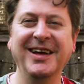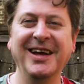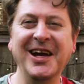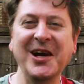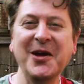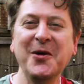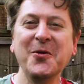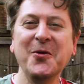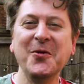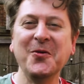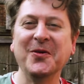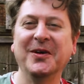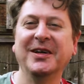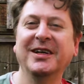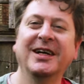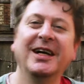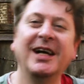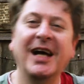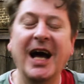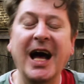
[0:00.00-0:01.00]
Hello,
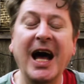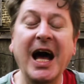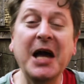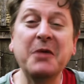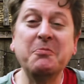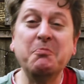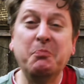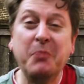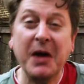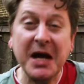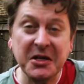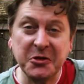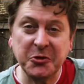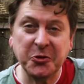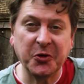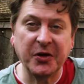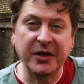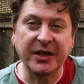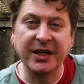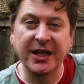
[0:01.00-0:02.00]
I'm
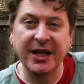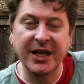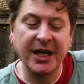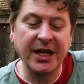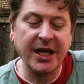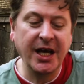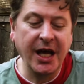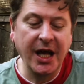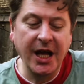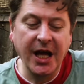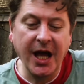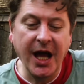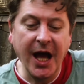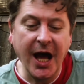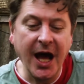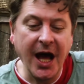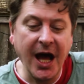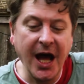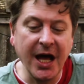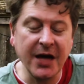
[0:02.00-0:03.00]
Patrick and uh,
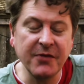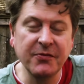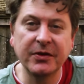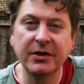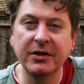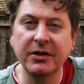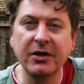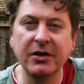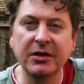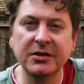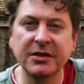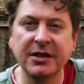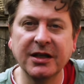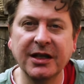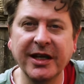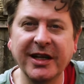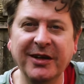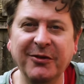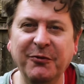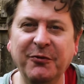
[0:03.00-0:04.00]
I've got a
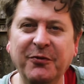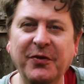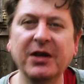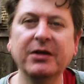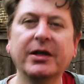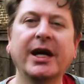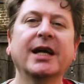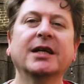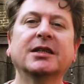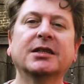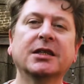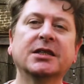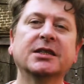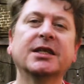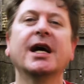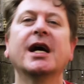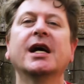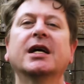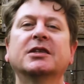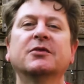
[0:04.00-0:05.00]
little fun
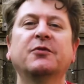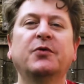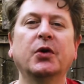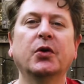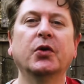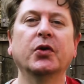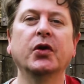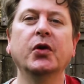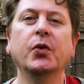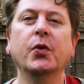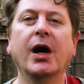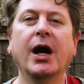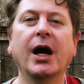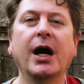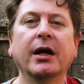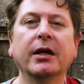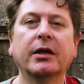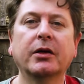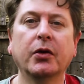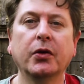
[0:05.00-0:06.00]
exercise for you
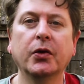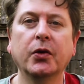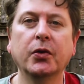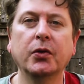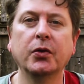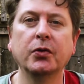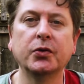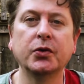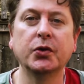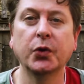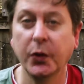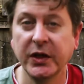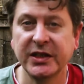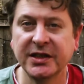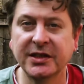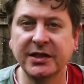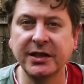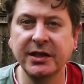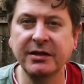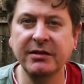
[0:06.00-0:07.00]
I call
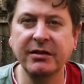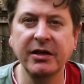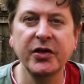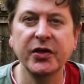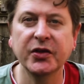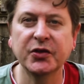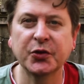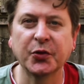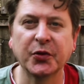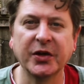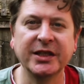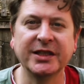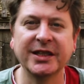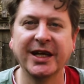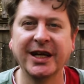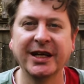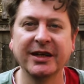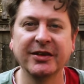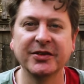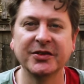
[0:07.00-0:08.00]
Twisted Nursery
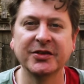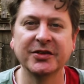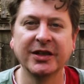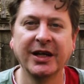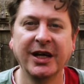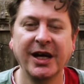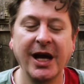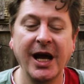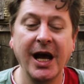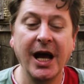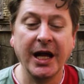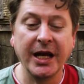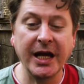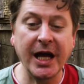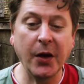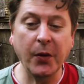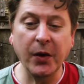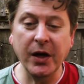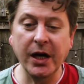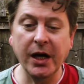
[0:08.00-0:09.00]
Tales.
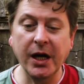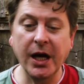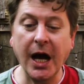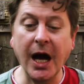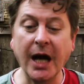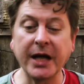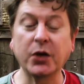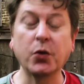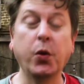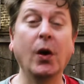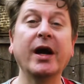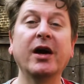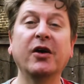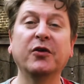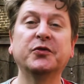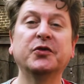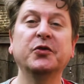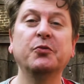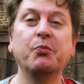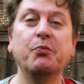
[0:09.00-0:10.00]
Now uh, I quite
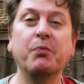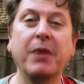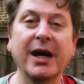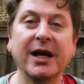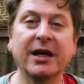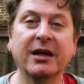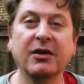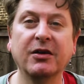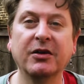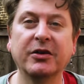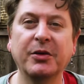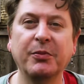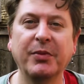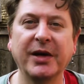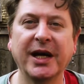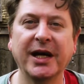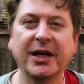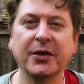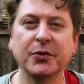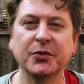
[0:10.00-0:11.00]
often bang on
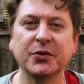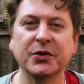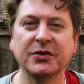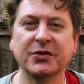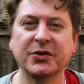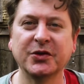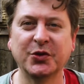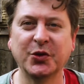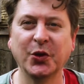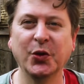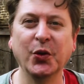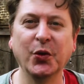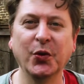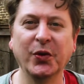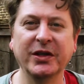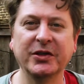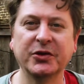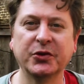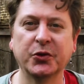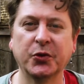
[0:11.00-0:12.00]
about
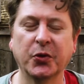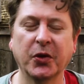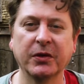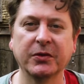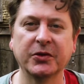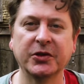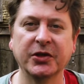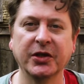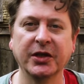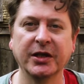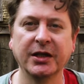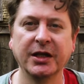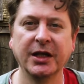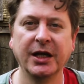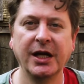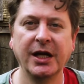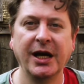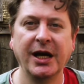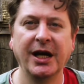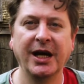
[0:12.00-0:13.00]
story structure
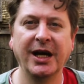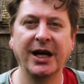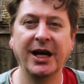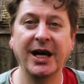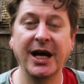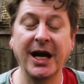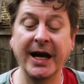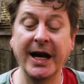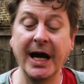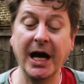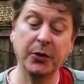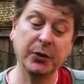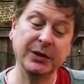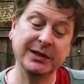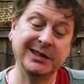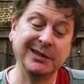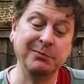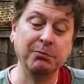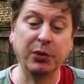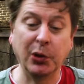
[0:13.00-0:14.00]
uh, and how
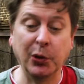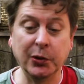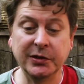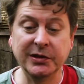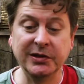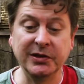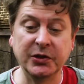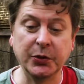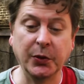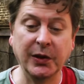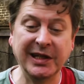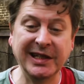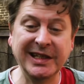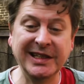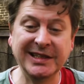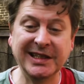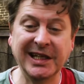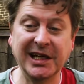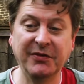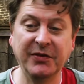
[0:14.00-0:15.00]
it's important to at
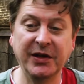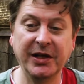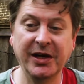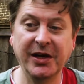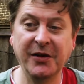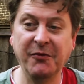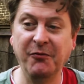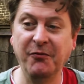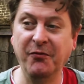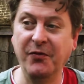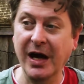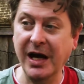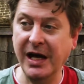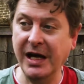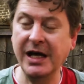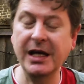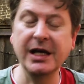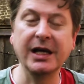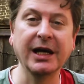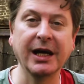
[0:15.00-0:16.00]
least have a
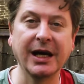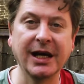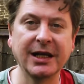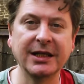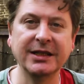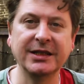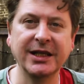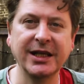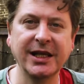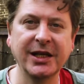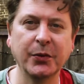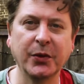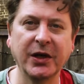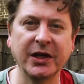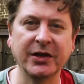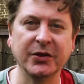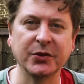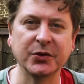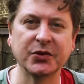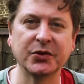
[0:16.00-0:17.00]
vague idea where
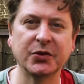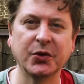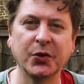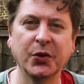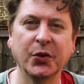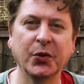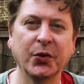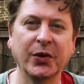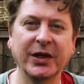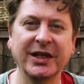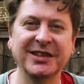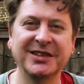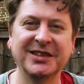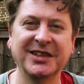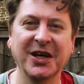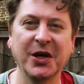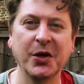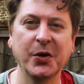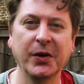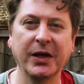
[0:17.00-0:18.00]
your story is
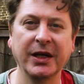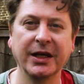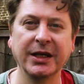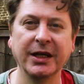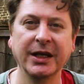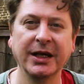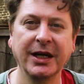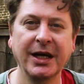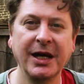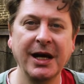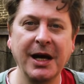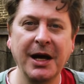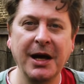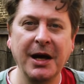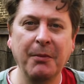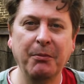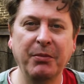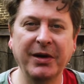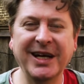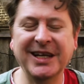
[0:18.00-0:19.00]
going.
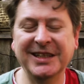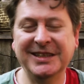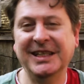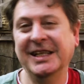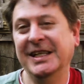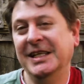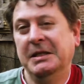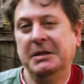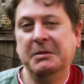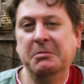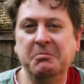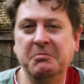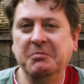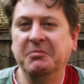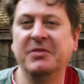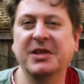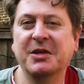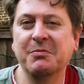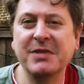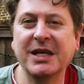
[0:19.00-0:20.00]
But actually,
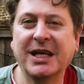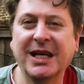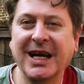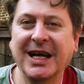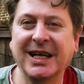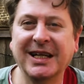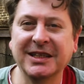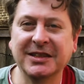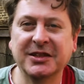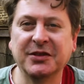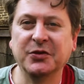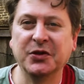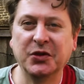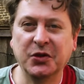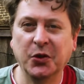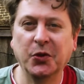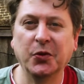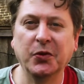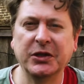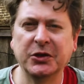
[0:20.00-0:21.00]
the mechanics of
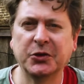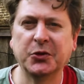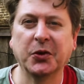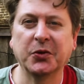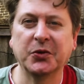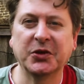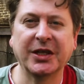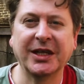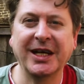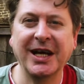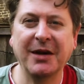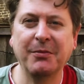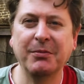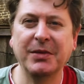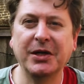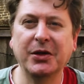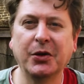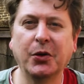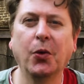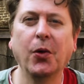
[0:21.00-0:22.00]
story structure can
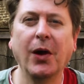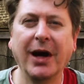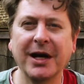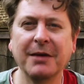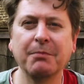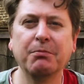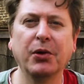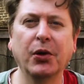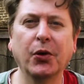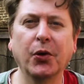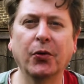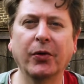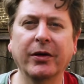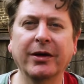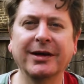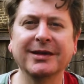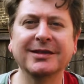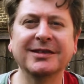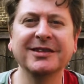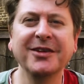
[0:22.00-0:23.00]
be quite
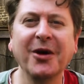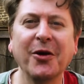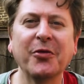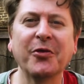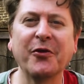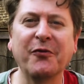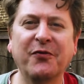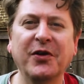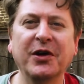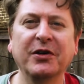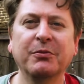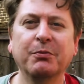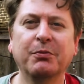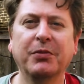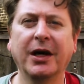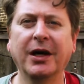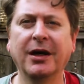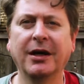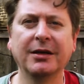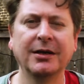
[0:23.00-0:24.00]
boring. It's not the fun
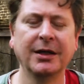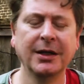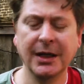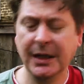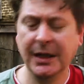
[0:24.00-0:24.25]
part.